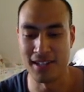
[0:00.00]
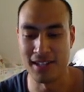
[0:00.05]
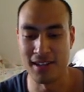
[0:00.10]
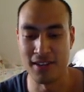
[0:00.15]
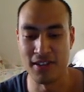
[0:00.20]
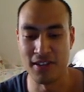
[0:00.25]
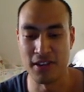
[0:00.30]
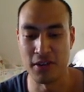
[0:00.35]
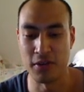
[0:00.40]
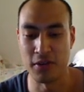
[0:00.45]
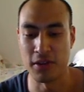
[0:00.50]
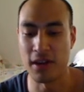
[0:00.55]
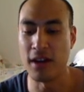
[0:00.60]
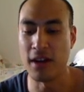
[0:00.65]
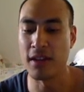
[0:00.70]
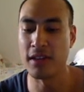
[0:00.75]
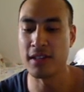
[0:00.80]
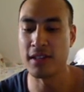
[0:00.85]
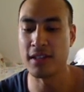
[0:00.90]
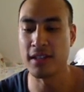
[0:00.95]
not really cool. All right,
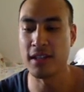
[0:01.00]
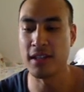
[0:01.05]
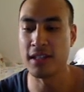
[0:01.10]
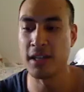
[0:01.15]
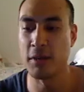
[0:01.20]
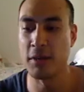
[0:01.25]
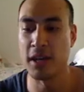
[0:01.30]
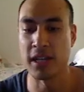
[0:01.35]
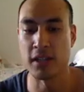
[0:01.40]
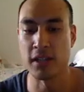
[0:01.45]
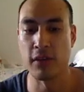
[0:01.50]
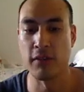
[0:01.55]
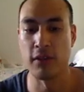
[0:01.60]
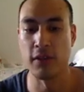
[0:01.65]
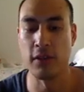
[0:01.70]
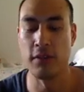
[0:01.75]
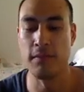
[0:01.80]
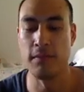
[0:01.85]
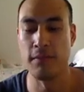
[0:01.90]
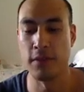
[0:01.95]
let's say we cast overload.